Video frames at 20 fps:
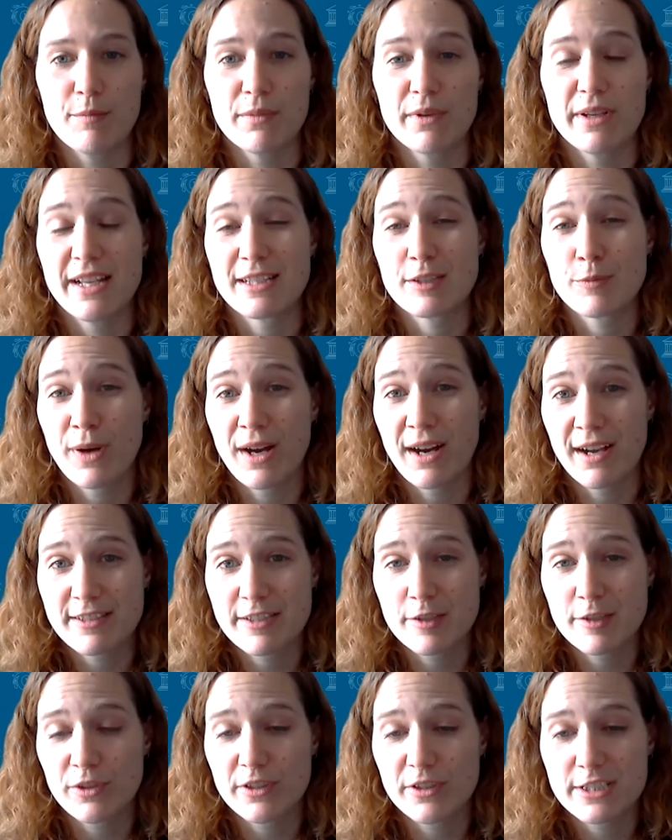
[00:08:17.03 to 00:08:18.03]
It's
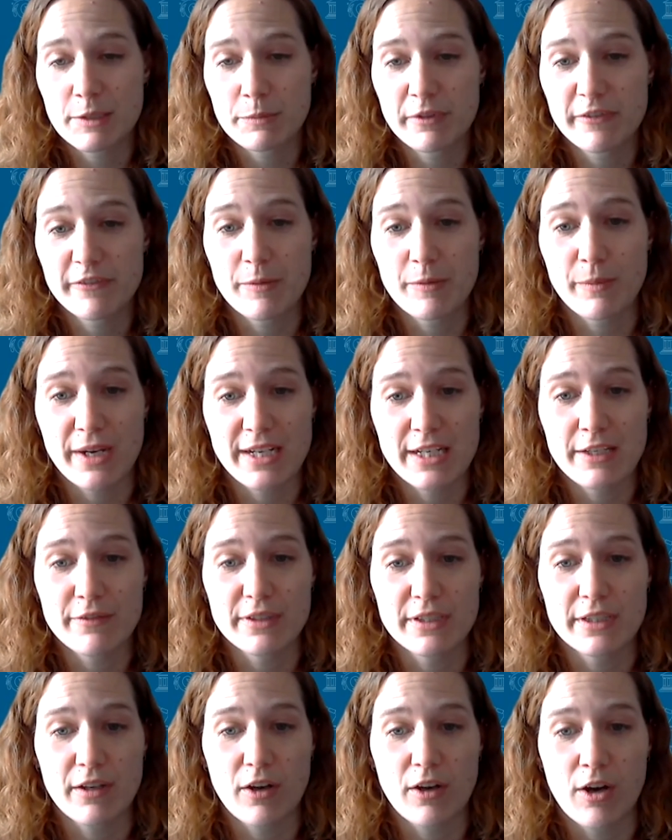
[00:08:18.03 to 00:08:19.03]
possible some of them might
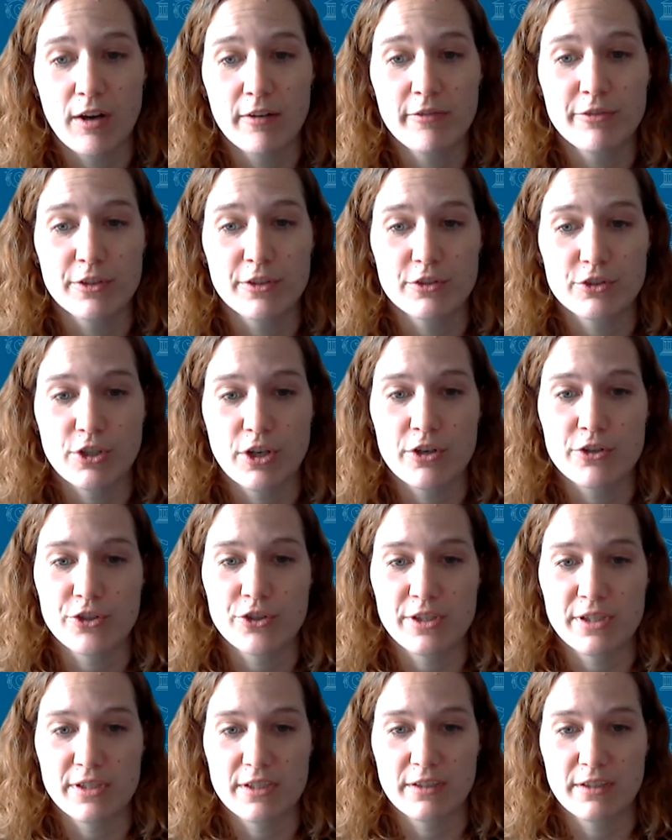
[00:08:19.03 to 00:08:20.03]
even offer charger
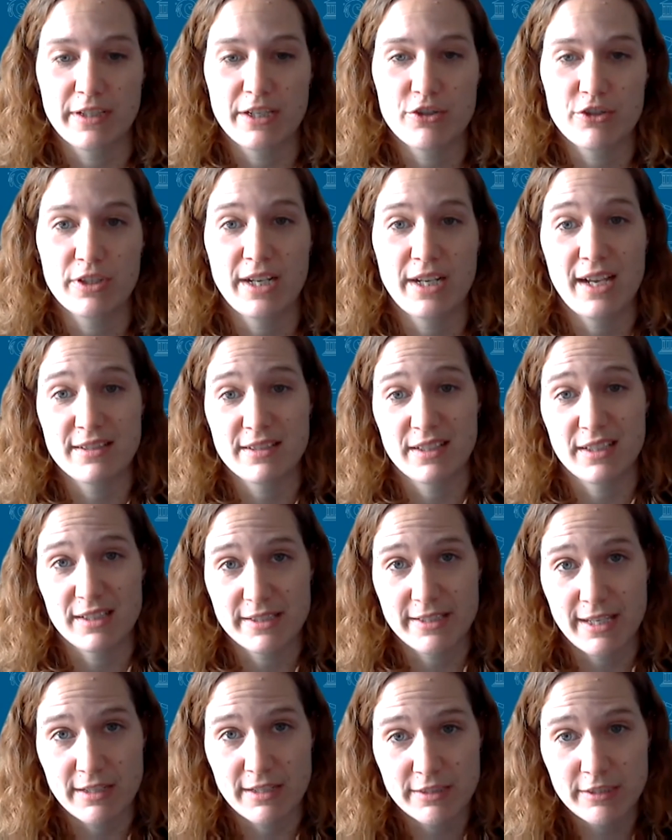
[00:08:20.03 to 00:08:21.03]
installation as an
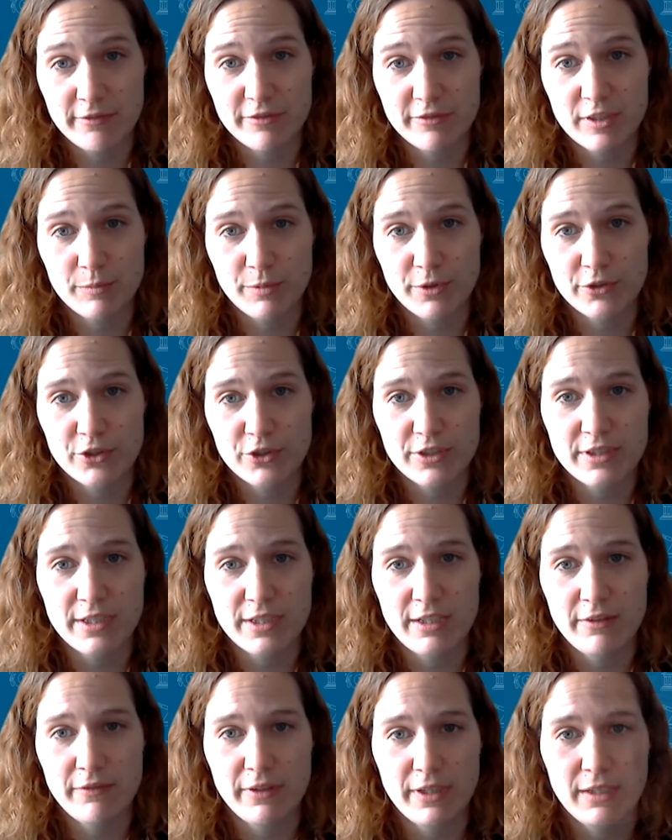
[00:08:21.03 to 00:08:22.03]
incentive to purchase an
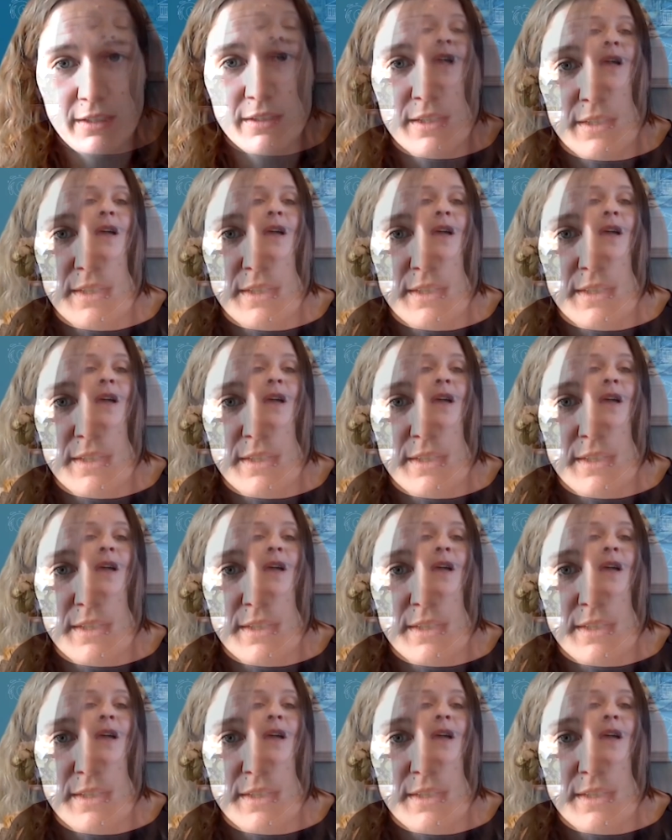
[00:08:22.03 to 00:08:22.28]
EV.